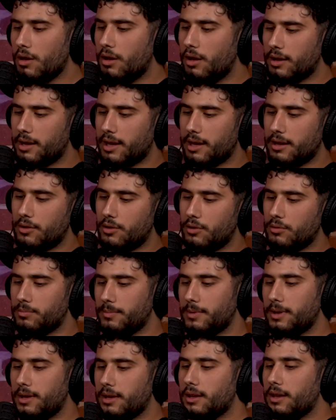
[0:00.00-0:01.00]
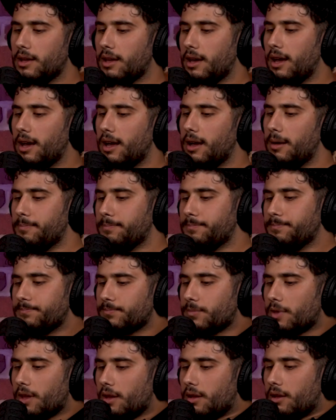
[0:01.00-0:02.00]
Okay, cool. The
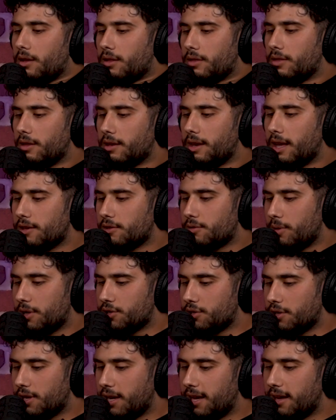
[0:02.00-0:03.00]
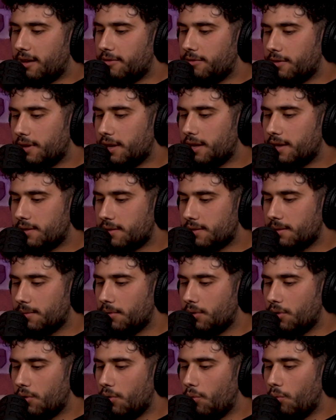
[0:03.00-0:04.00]
next question I have is
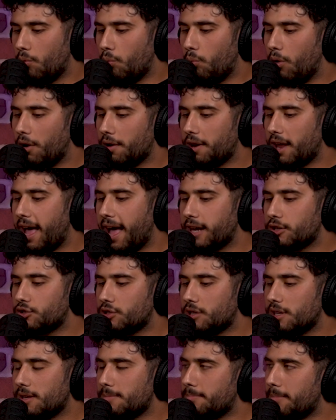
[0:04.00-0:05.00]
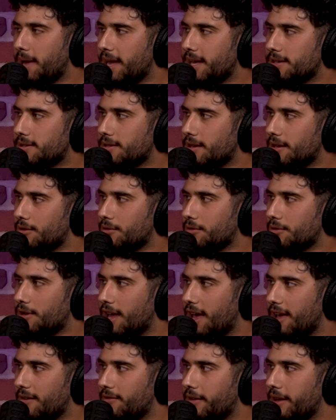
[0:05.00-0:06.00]
what actually makes a good
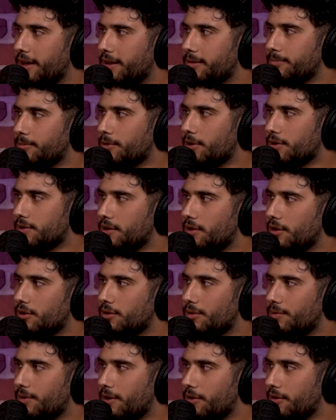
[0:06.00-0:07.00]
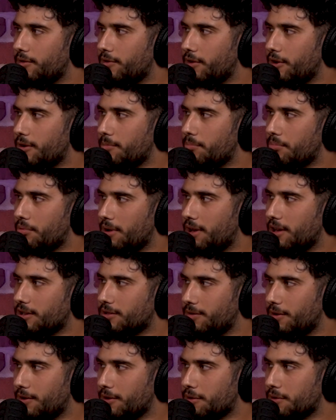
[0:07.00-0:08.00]
cafe? Because I know you're very, very product
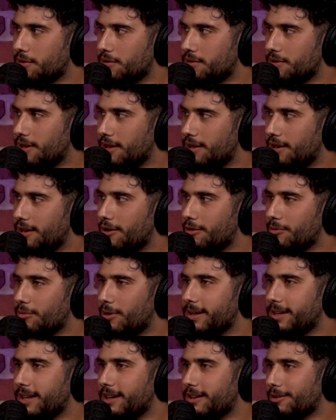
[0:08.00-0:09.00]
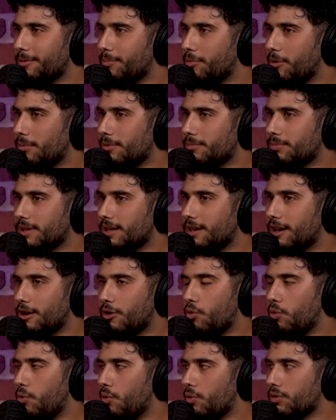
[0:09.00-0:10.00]
focused. And I know right now you're probably a
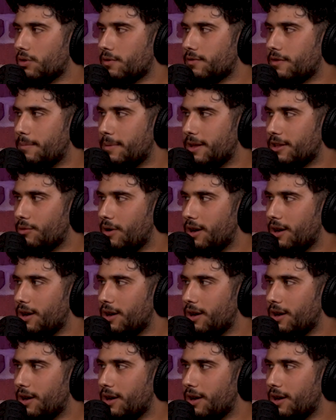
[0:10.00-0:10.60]
quarter of the menu